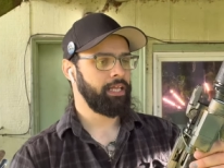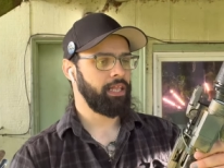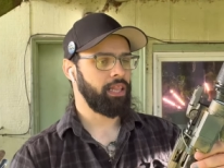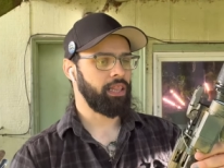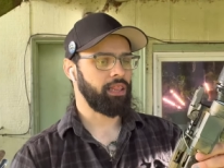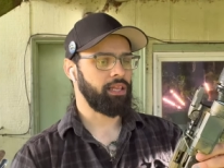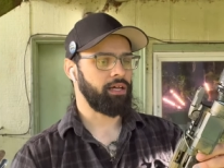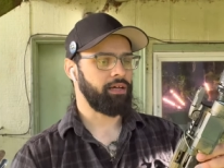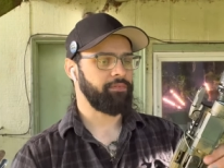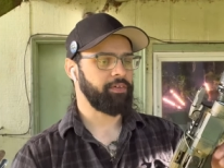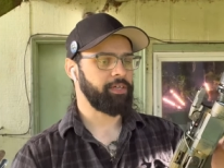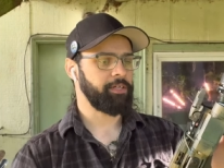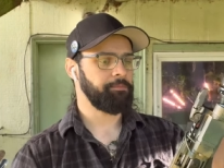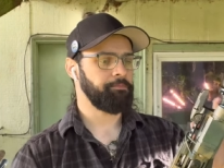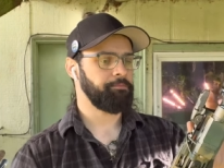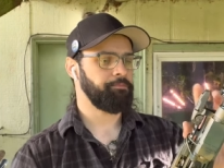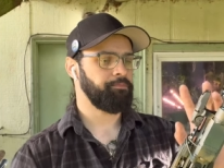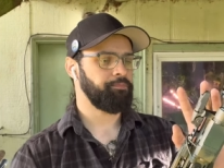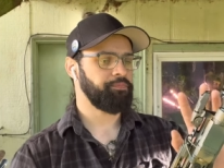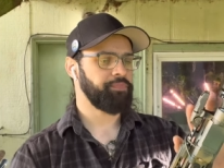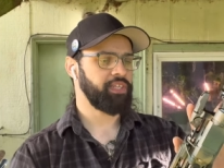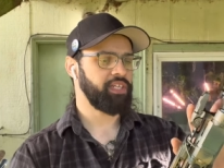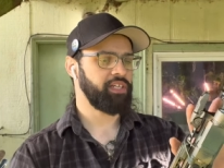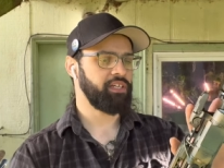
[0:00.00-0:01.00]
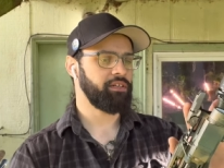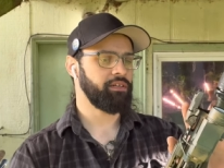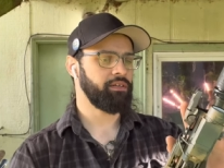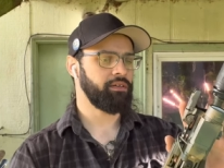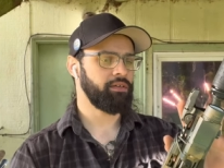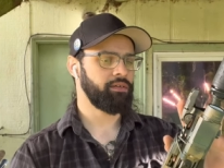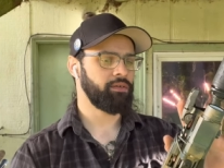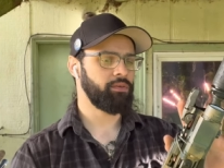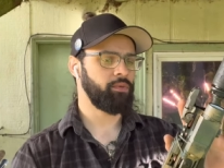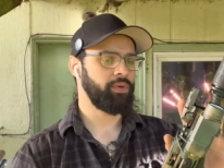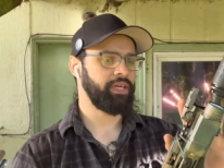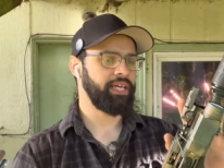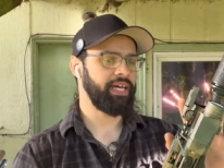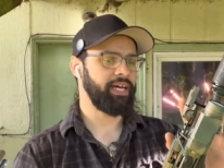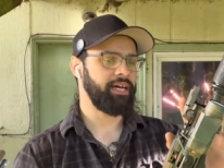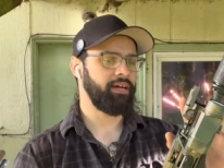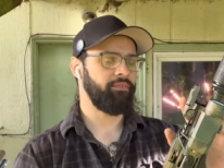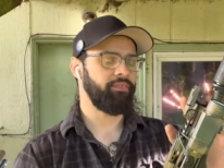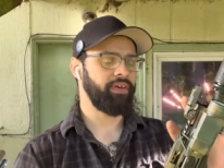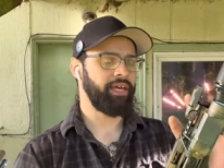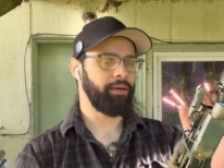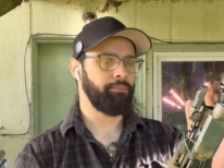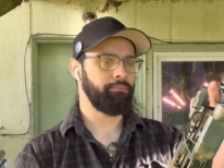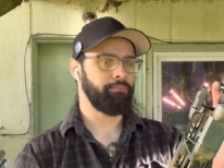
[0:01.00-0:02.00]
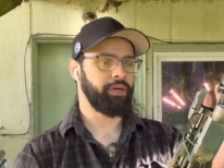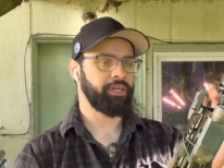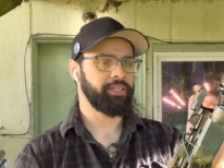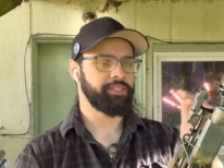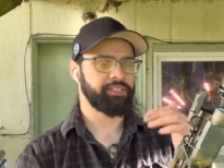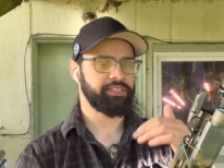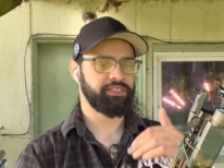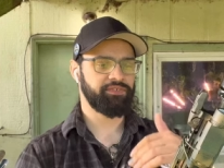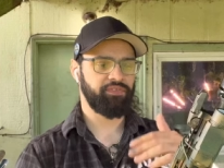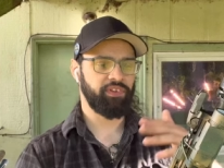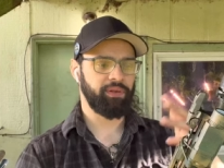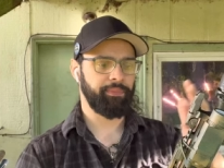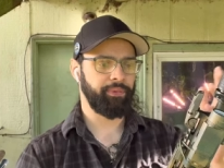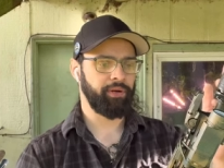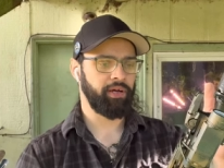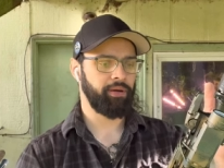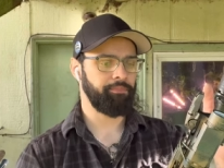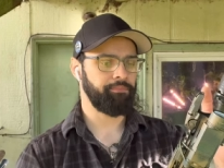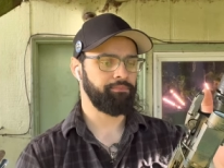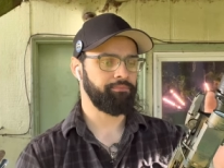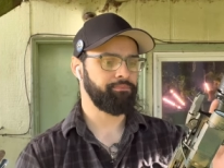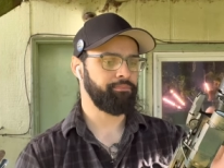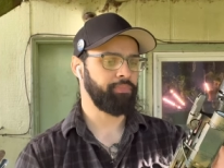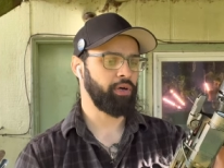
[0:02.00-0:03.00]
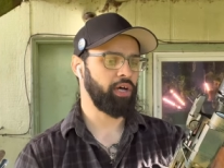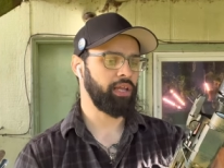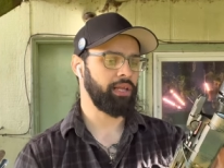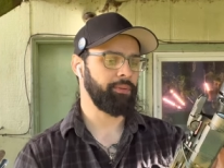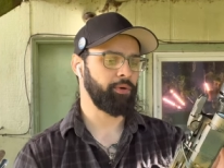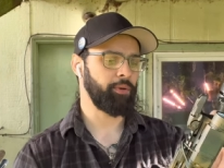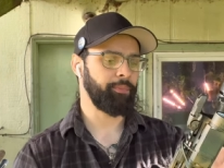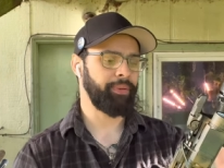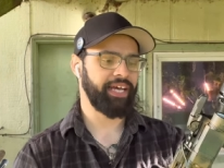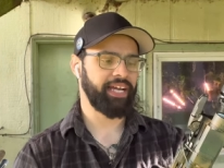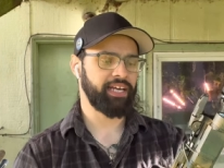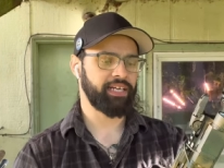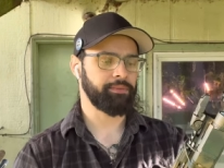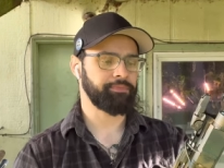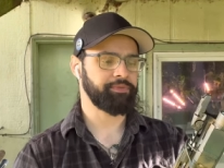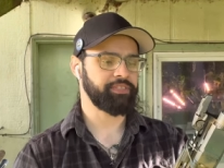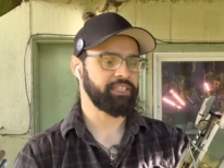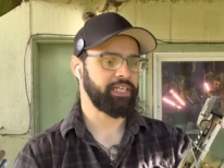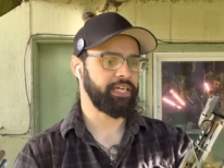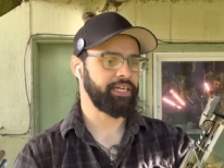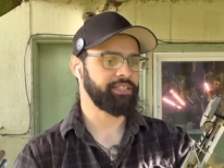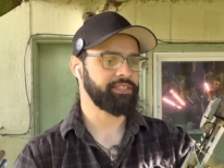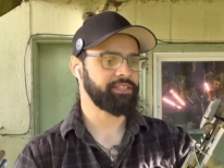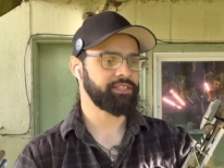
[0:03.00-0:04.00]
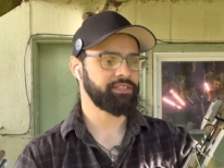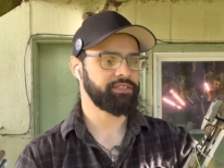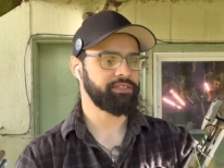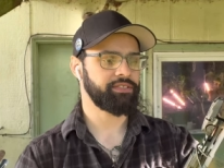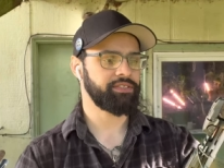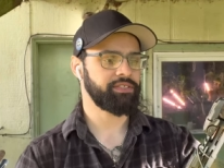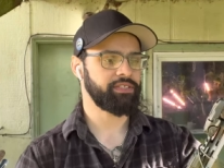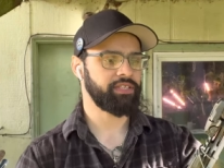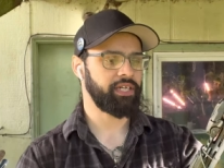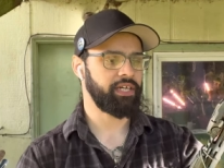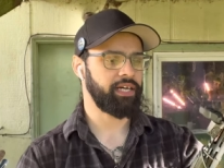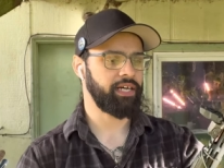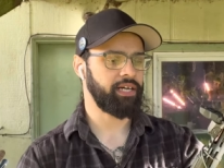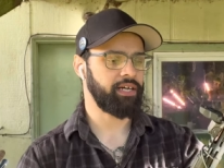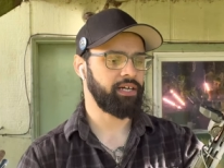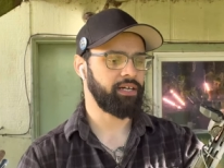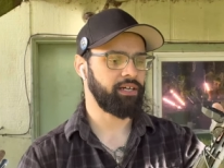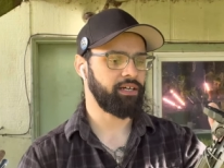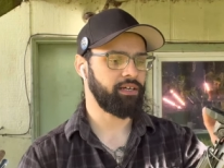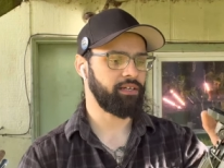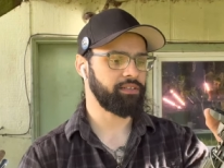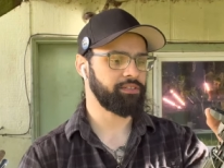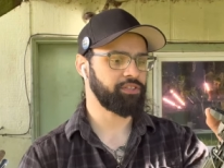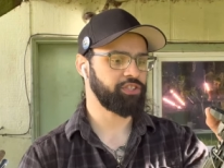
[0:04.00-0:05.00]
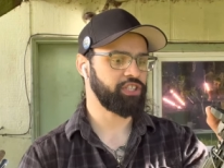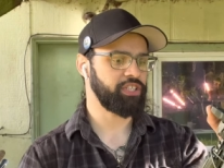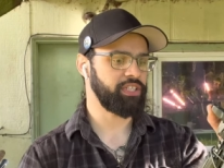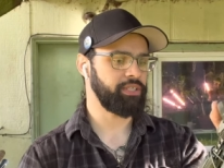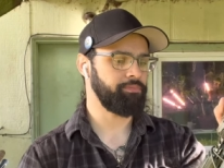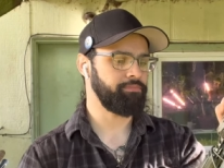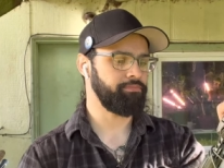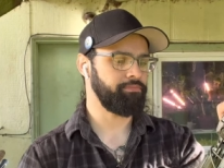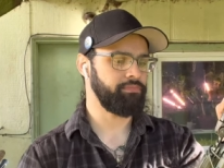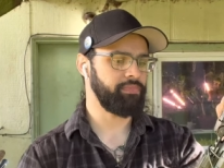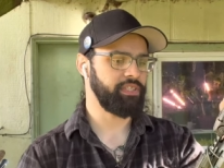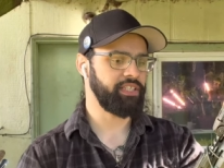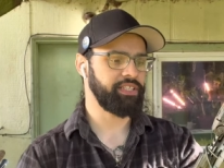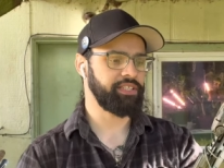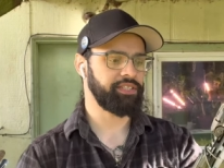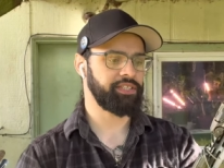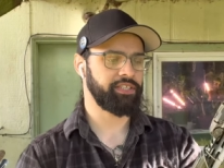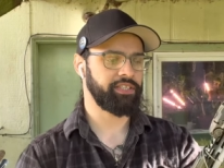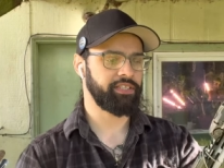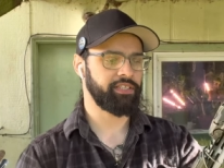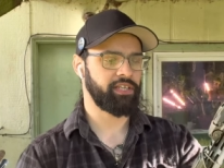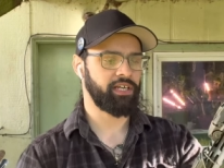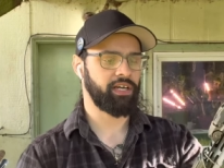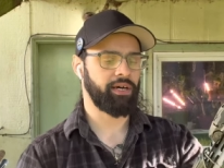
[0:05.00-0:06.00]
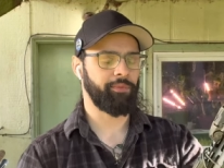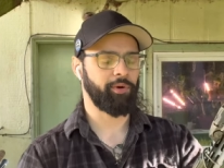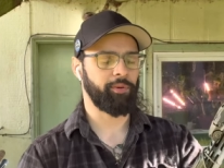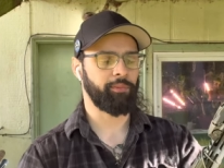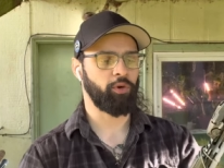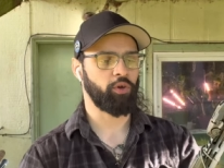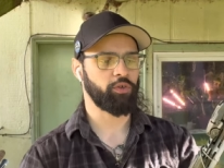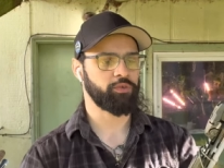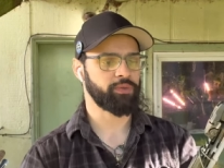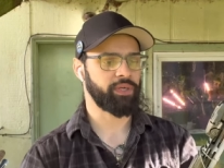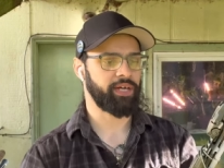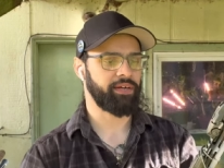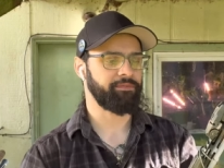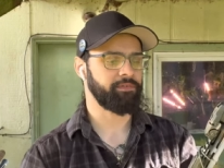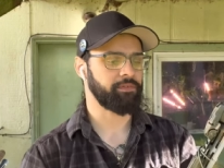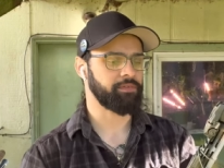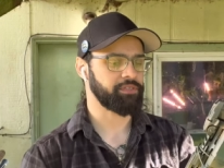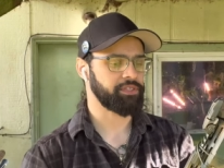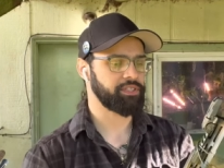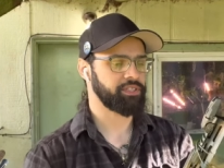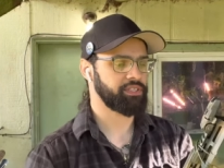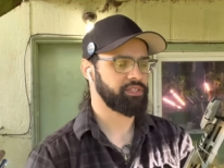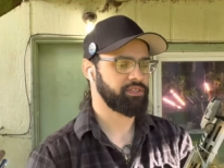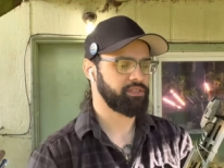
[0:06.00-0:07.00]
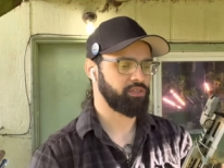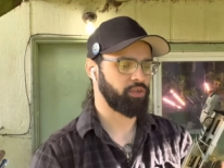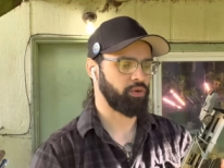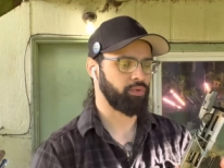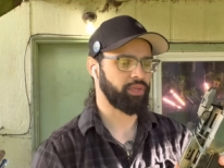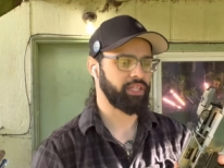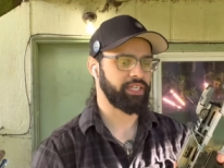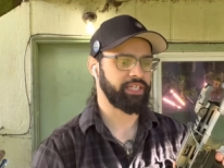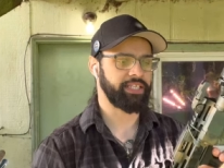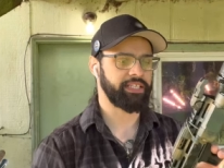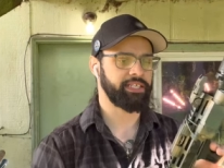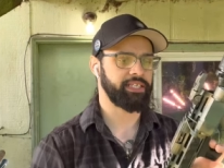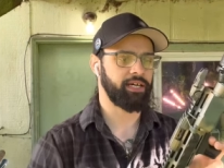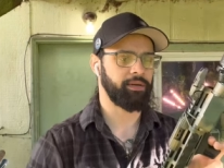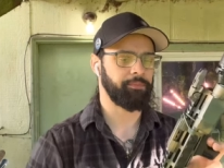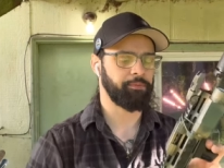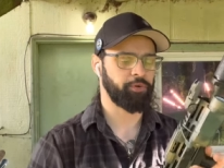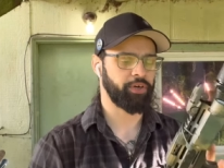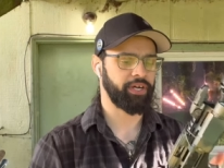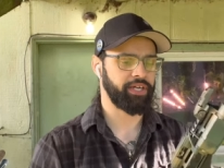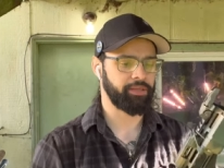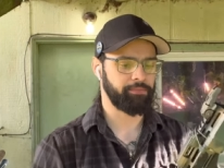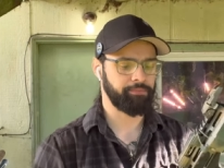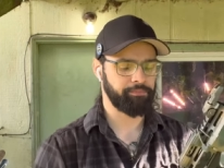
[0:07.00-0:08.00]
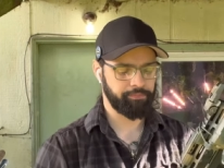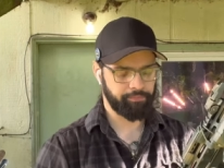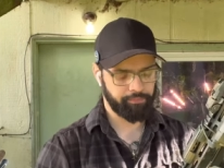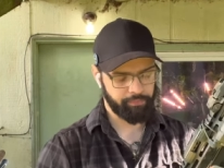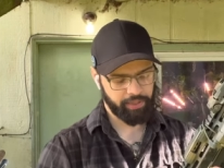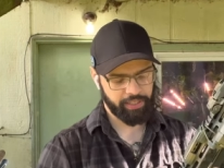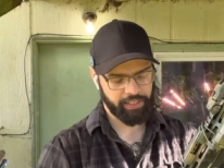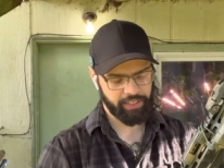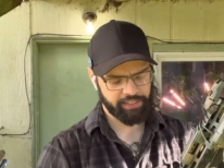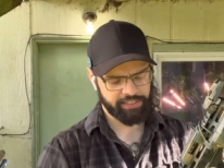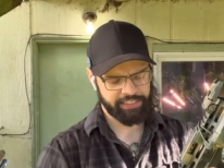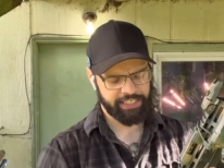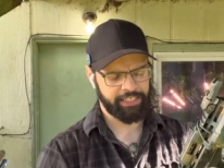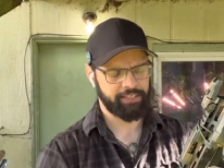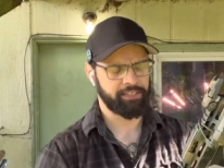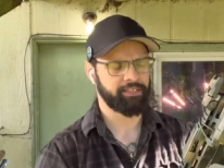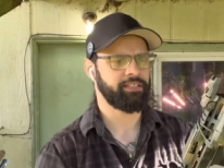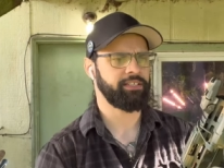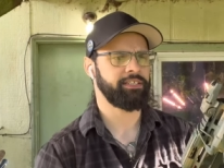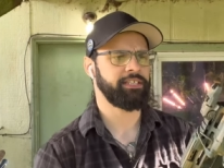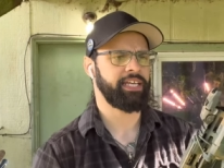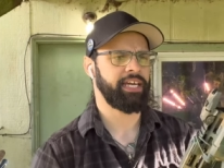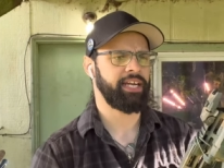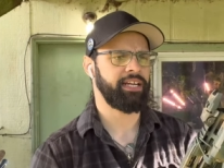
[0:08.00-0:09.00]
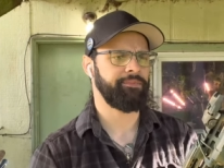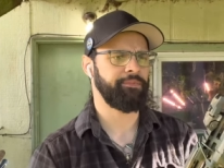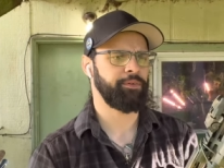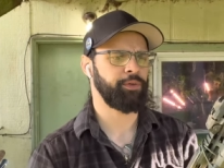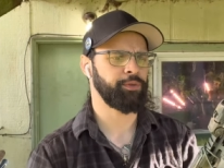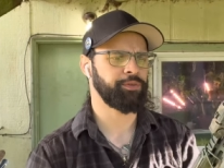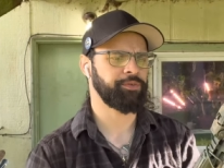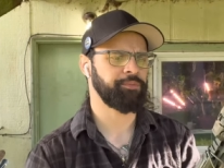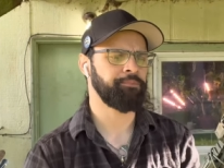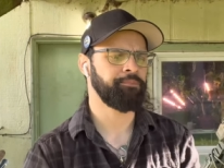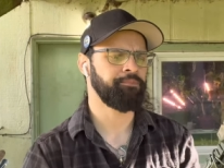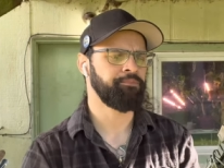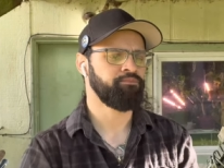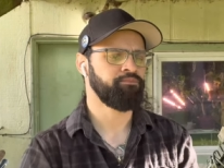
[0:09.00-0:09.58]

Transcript: Love it. Here we have MBUS flip-up polymer backup sights. Uh, cheap, easy, come on most rifles. Don't really need to upgrade them. Uh, technically can't even use them.